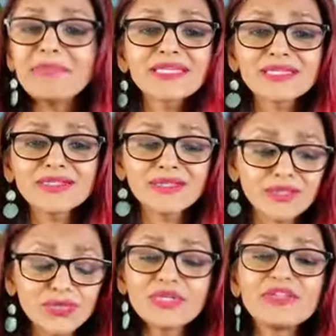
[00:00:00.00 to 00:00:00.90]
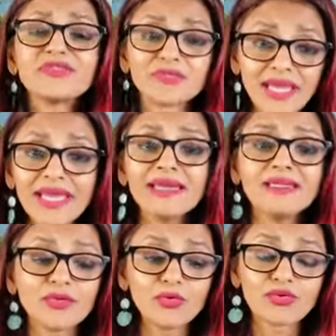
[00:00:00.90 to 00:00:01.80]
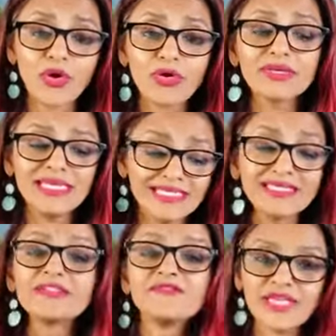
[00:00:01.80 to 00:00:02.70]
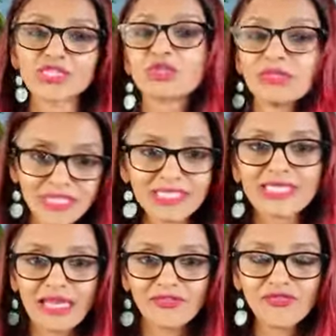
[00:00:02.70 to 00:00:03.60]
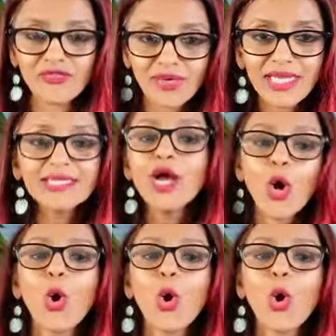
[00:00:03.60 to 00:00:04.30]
but you can rarely go wrong eating the vegetable itself, right?